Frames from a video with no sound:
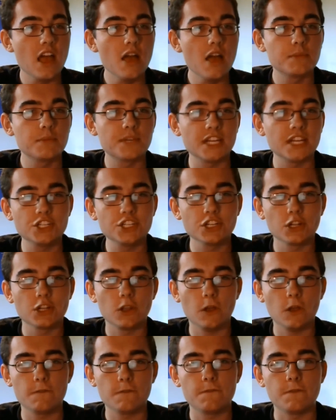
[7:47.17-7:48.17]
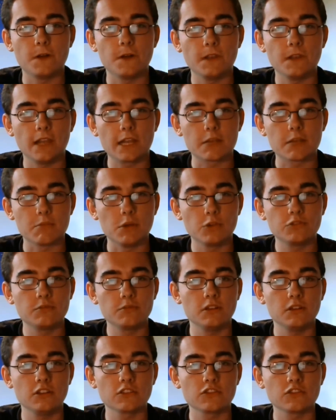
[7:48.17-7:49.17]
Potentially a lot of fun like most
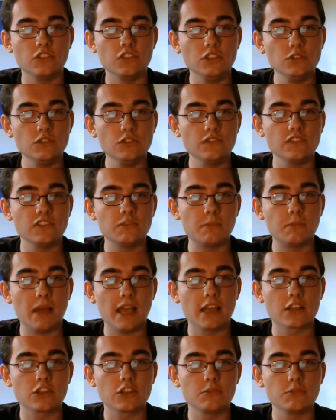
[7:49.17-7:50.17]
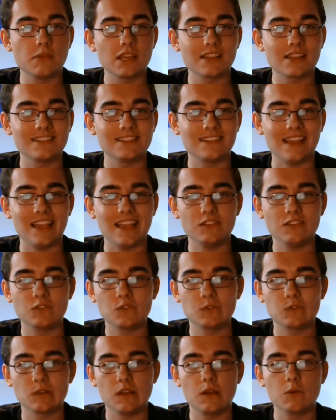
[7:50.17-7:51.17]
Murlocs. The use of Inspire could make this a
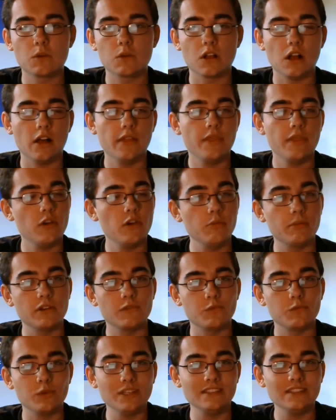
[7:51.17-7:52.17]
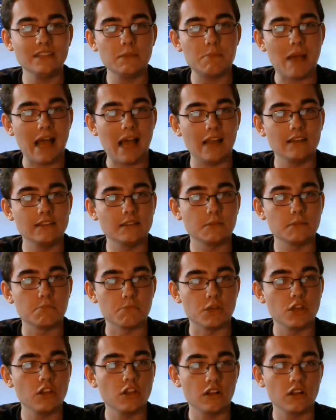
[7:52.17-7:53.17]
slow card though, but if we see Paladin
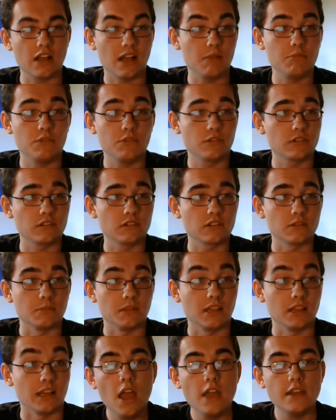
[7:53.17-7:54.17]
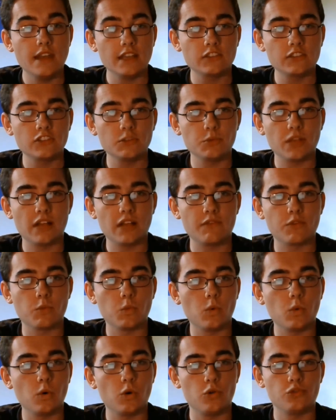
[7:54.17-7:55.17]
Murloc, I'm not going to complain. Next up, we have the
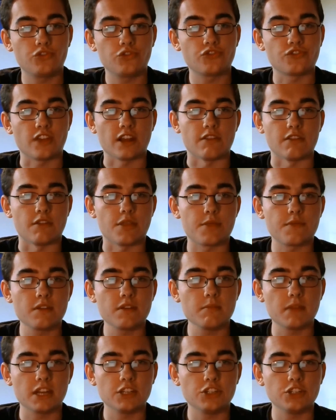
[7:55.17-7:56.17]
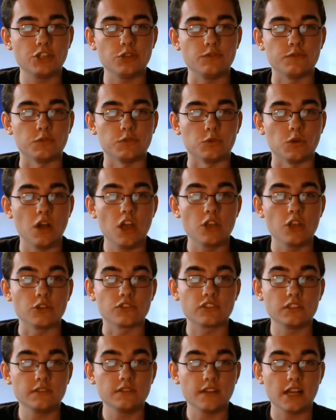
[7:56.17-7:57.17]
Warhorse Trainer, a 3 mana 2/4. Your
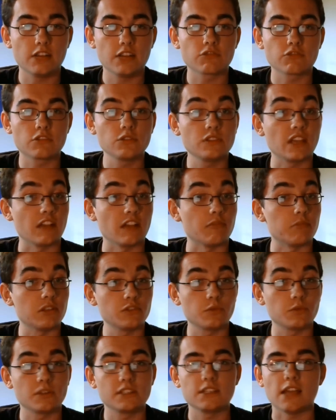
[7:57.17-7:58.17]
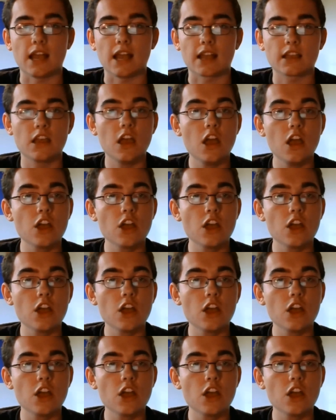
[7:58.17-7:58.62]
Silverhand recruits have +1 attack.